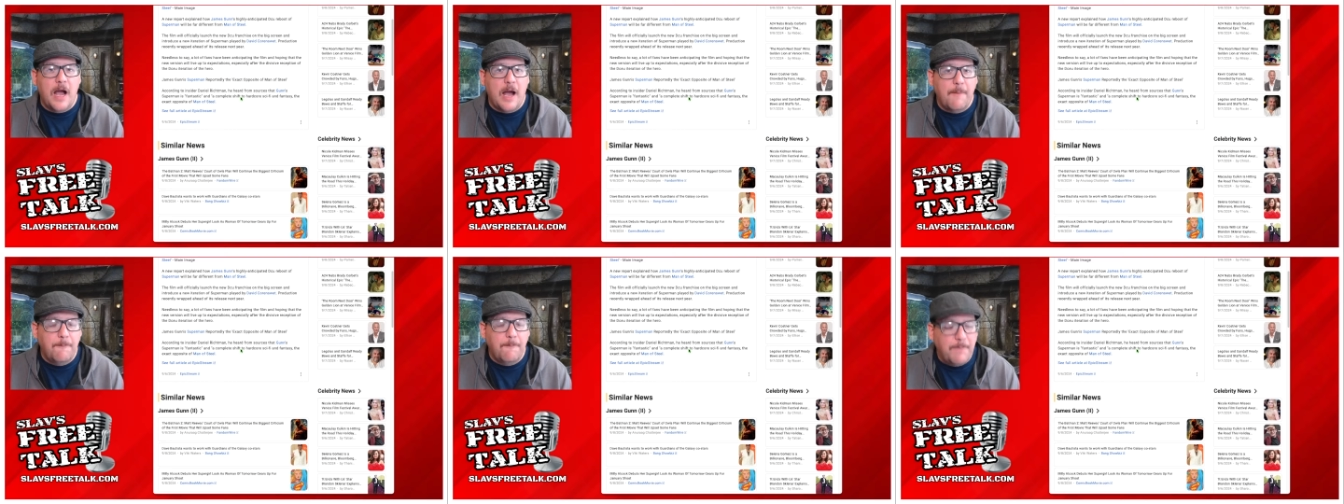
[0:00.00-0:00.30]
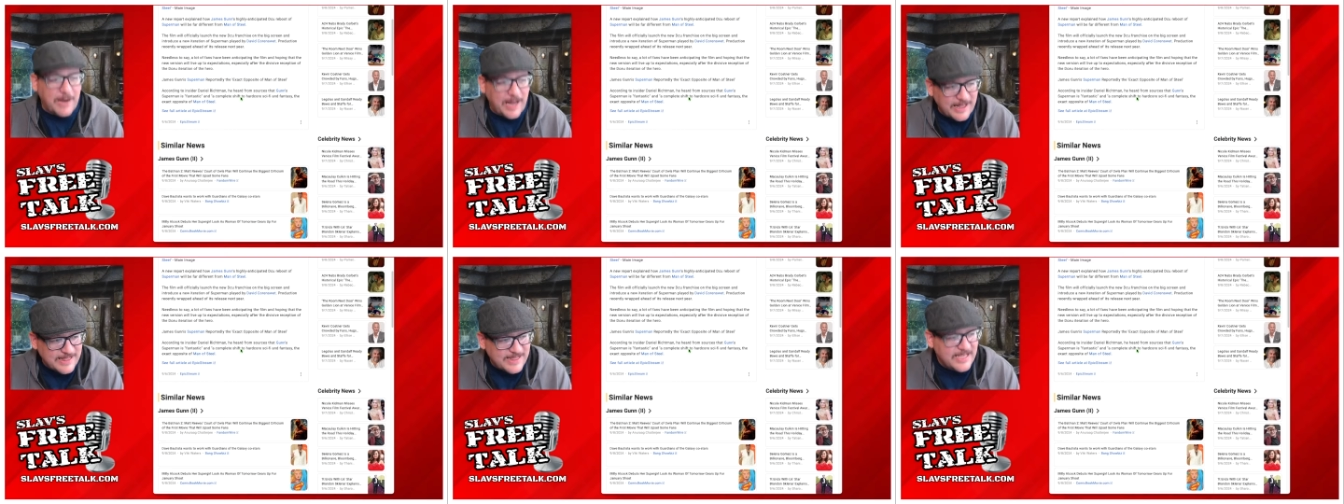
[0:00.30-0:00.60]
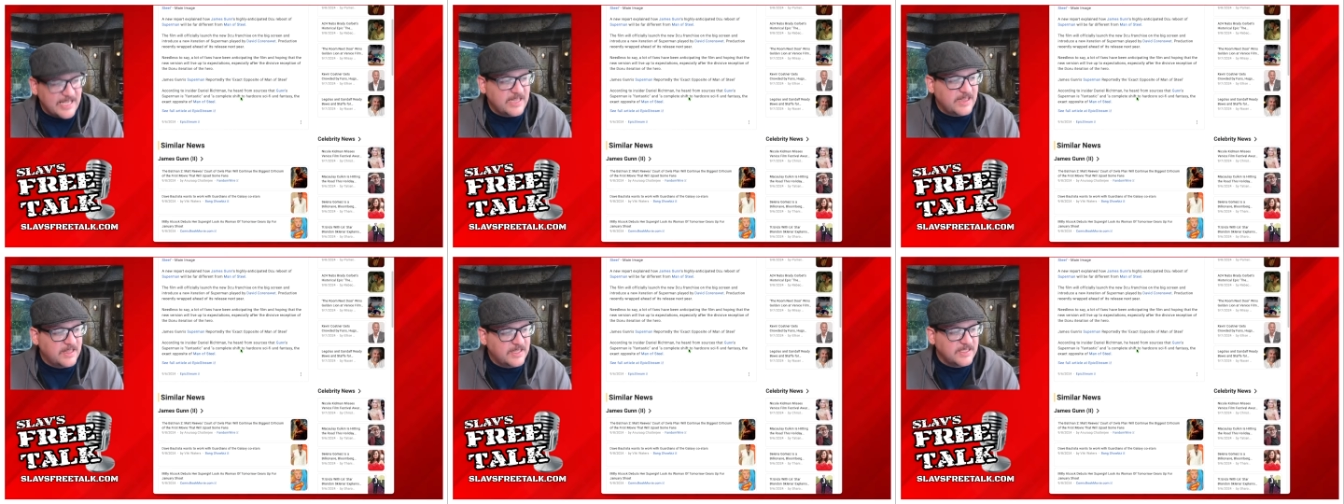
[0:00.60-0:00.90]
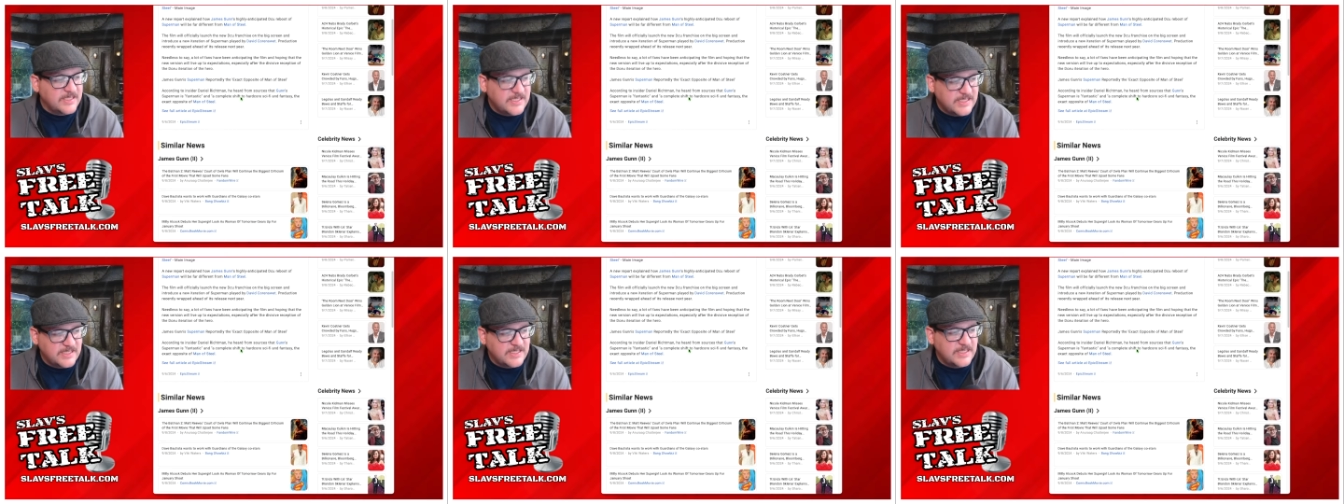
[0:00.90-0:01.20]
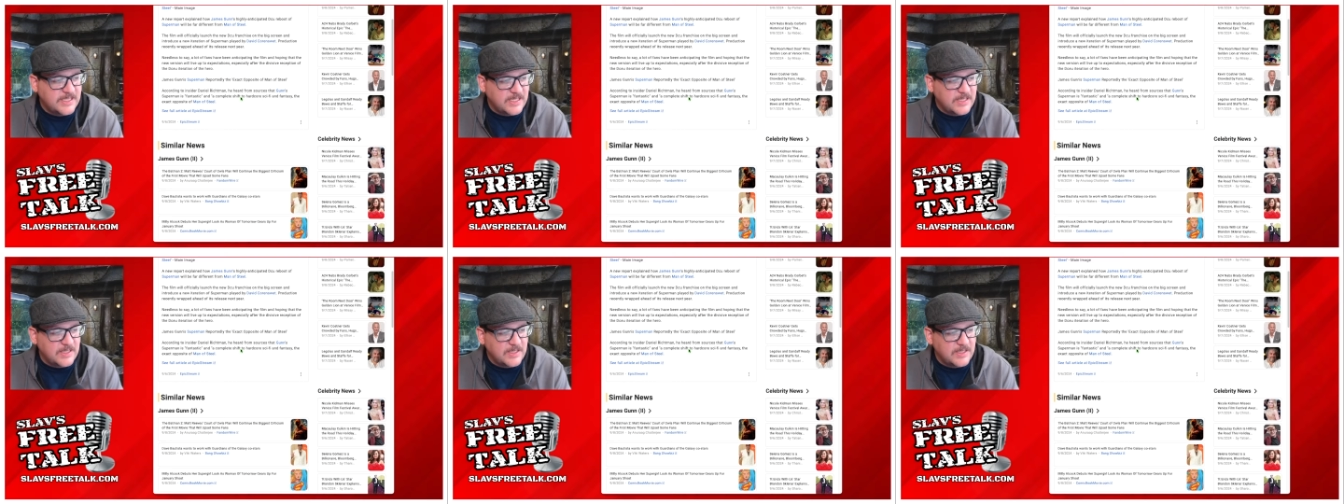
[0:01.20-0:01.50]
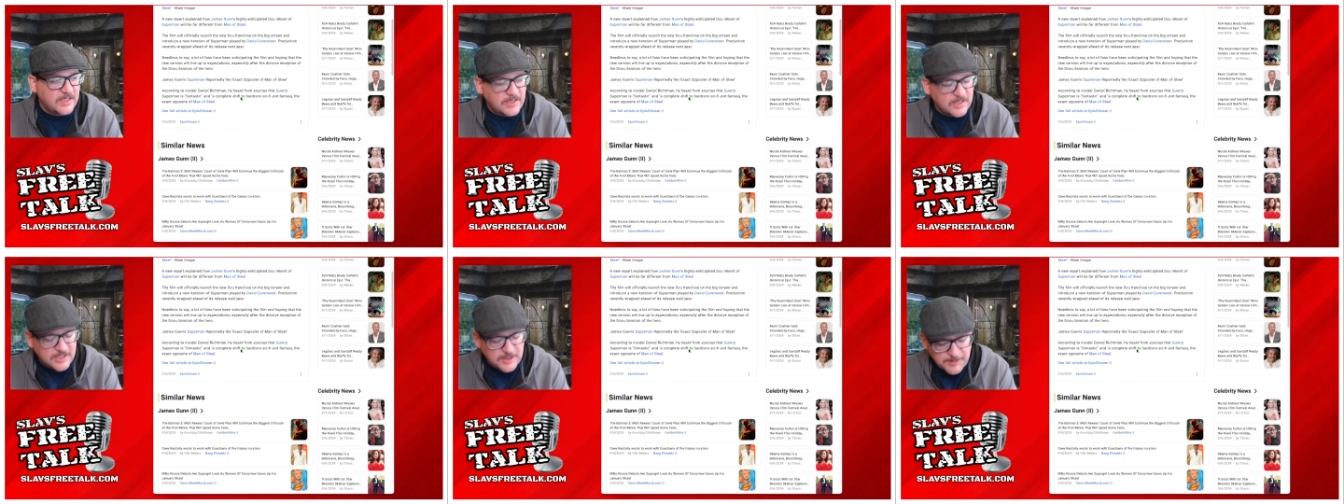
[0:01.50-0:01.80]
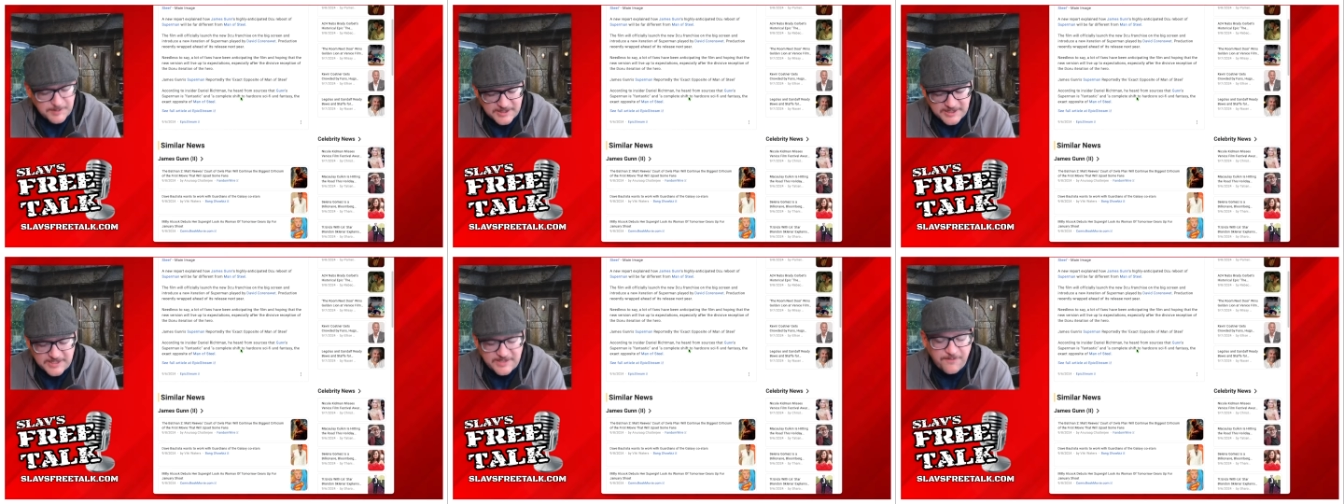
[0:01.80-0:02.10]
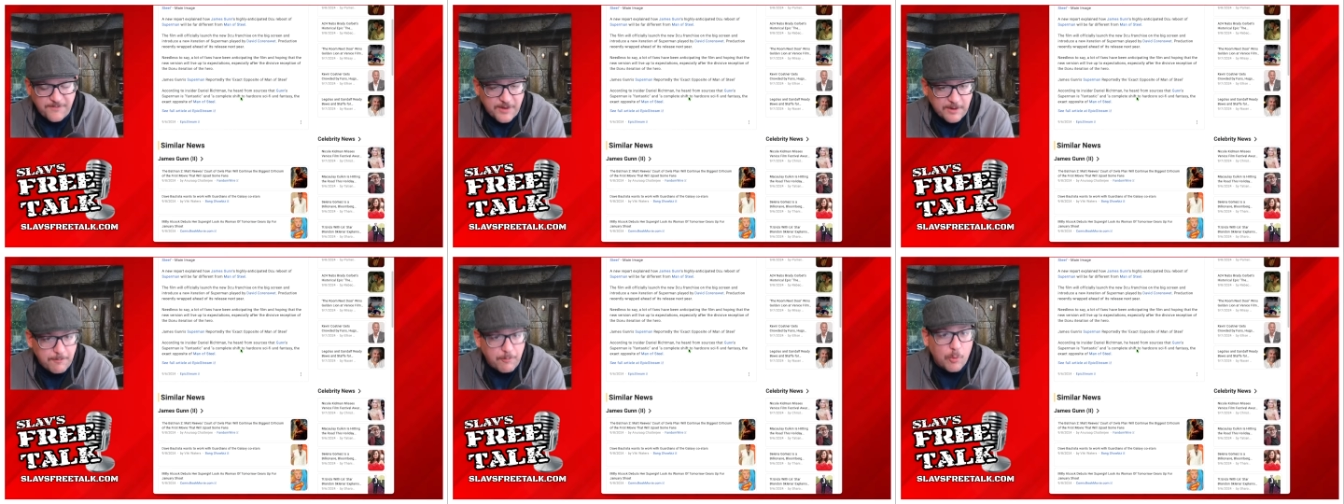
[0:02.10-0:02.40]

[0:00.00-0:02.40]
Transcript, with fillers: but I think this the the specific